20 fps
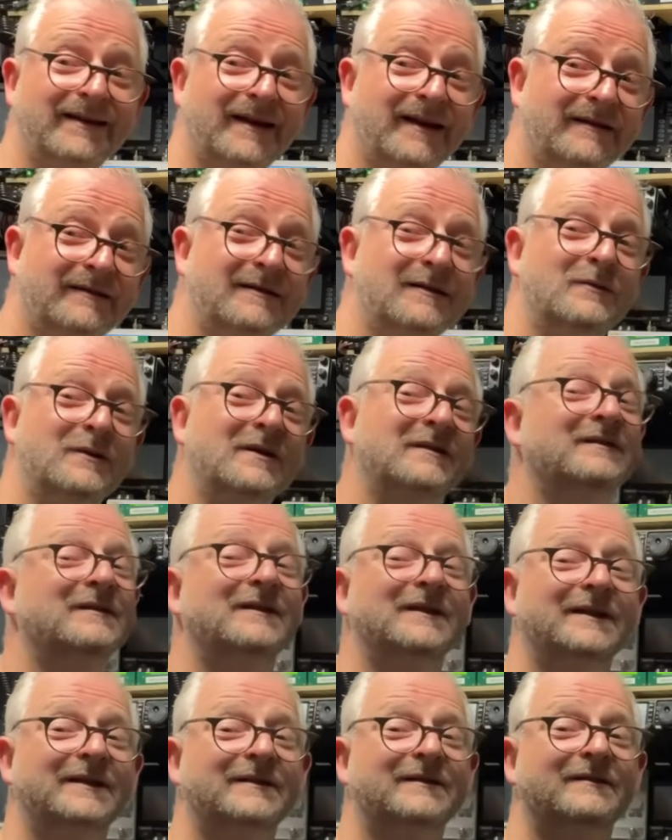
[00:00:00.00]
Yes, there was a
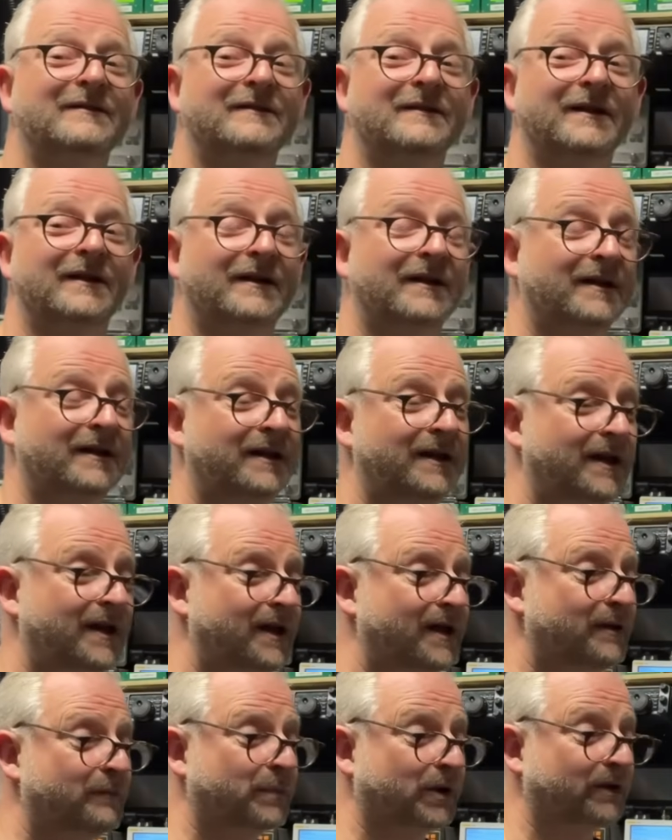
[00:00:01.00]
little uh,
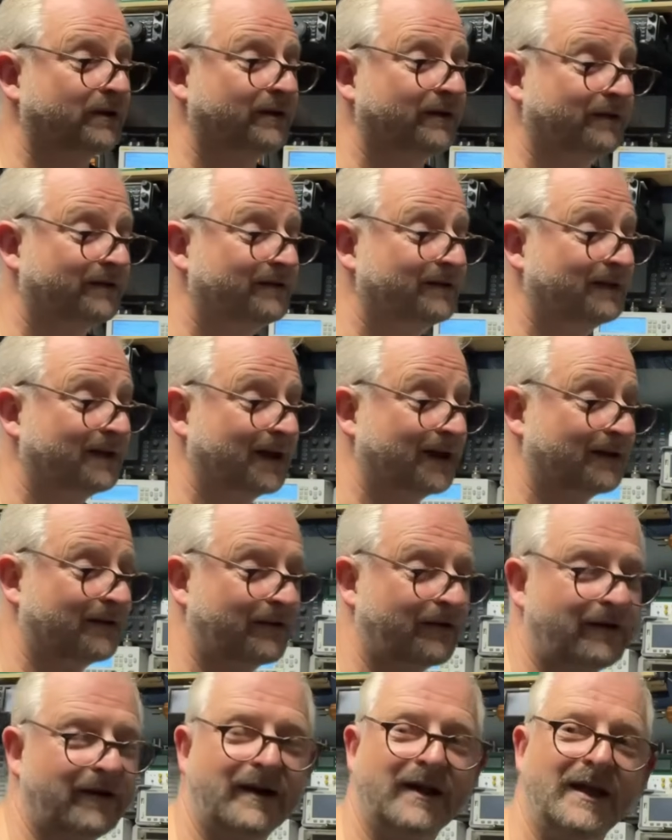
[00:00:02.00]
production
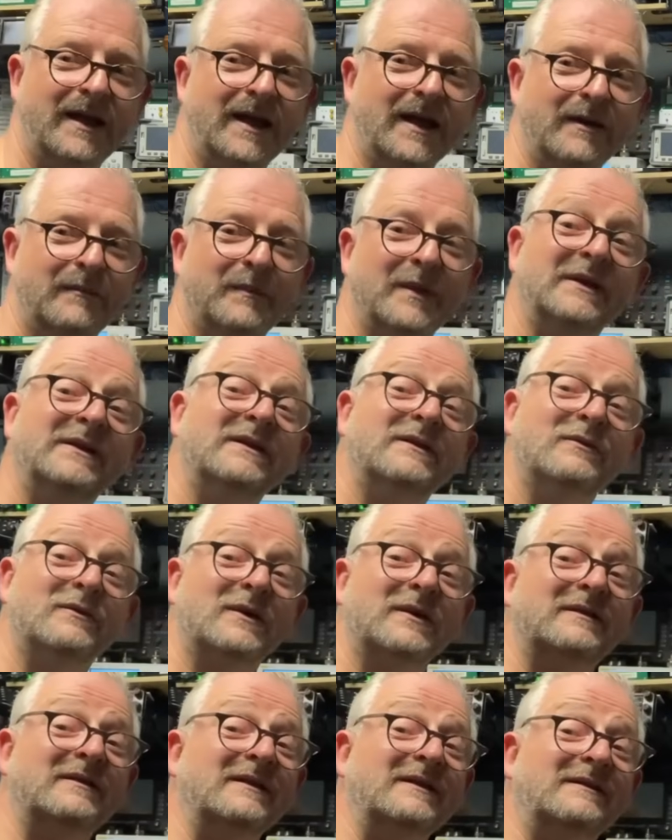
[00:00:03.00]
error, but it
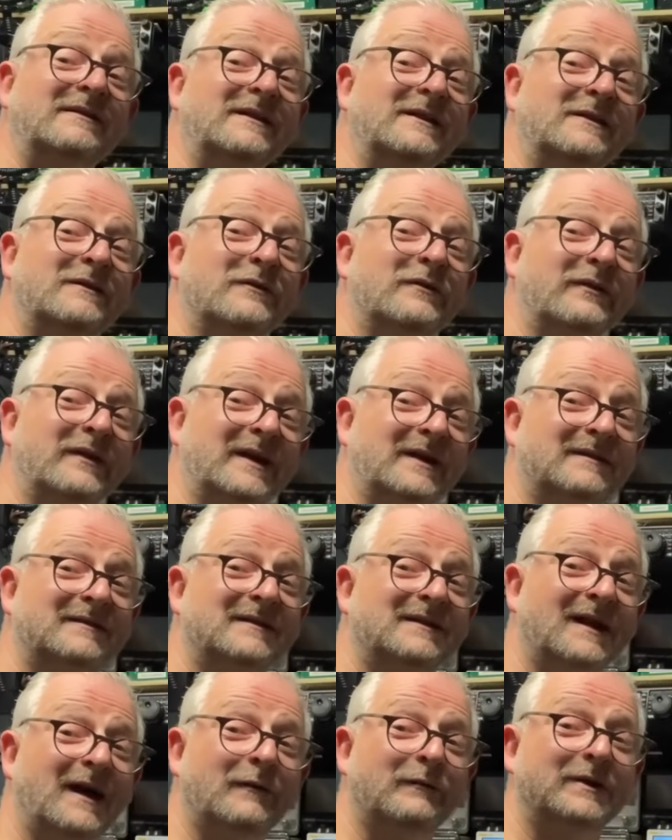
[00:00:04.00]
was easy to fix.
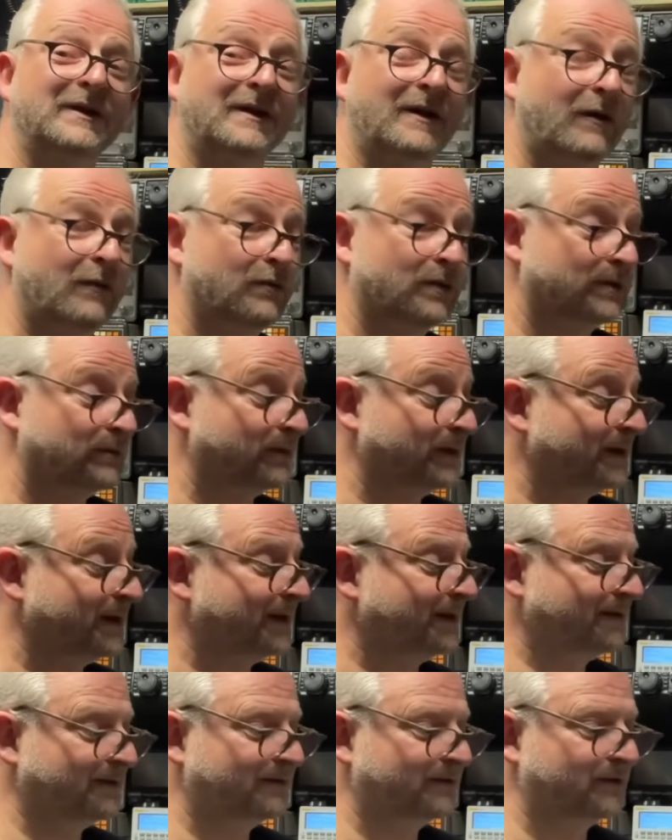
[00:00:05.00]
Now we know what we
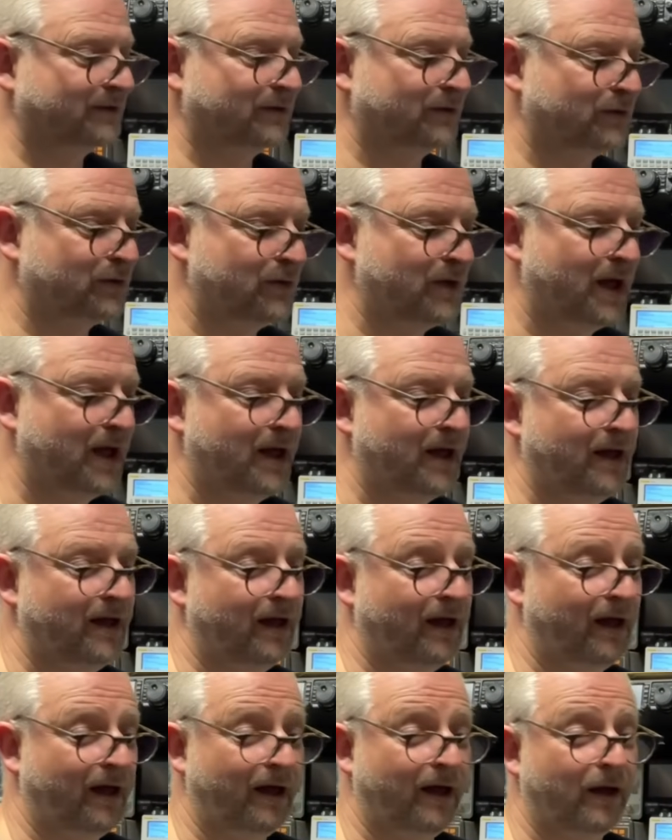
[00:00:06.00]
needed to do.
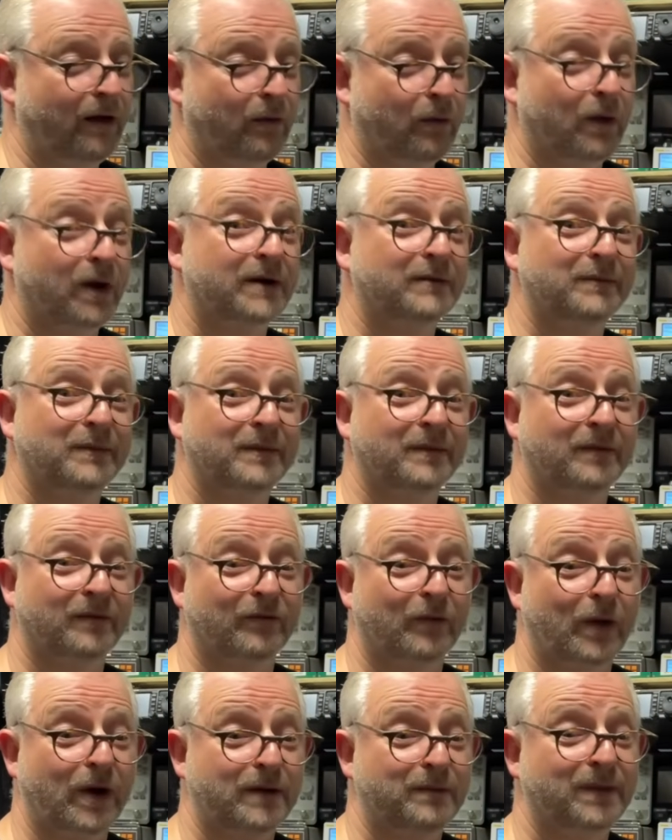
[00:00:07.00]
Uh, one,
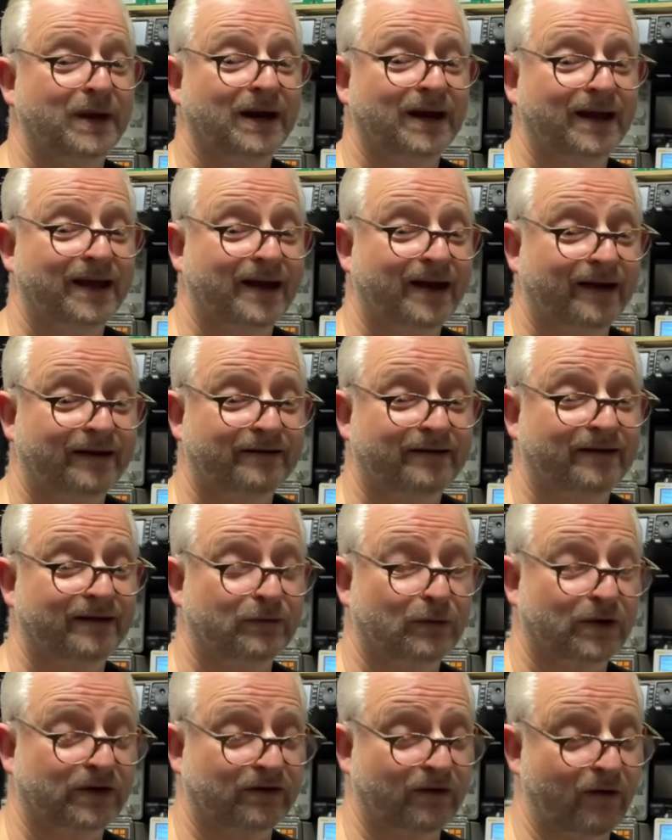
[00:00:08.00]
one millihertz it
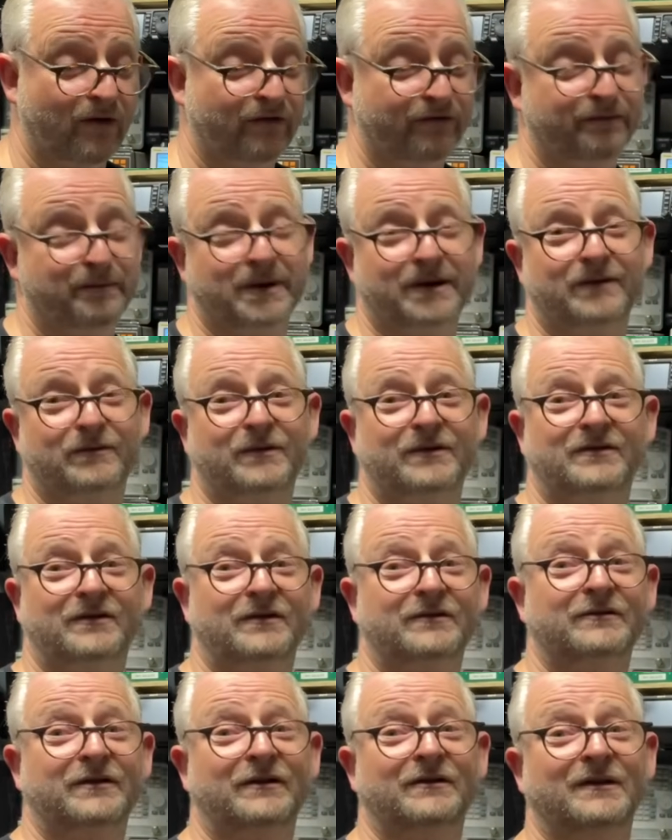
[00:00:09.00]
was off, but it was
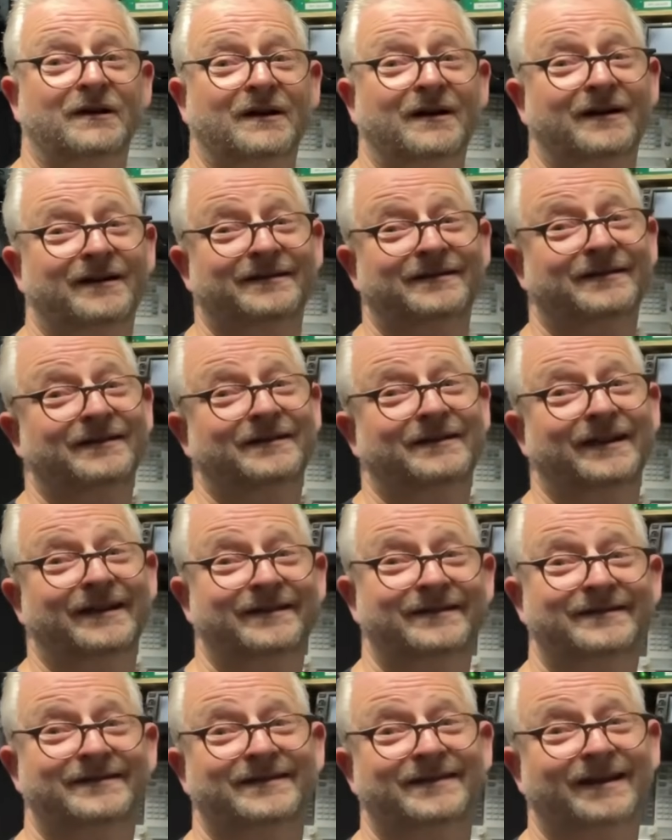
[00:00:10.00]
also the last
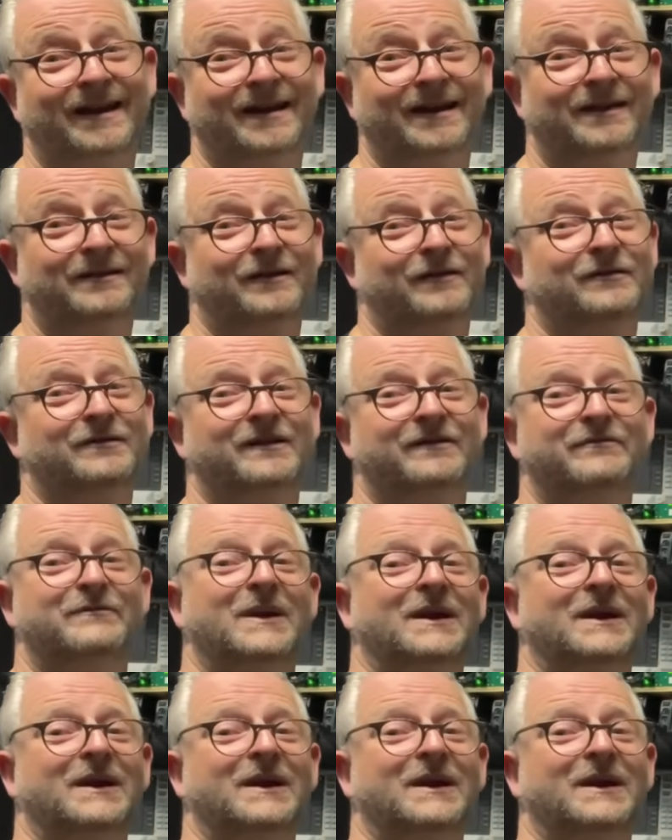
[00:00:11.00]
digit, and I don't have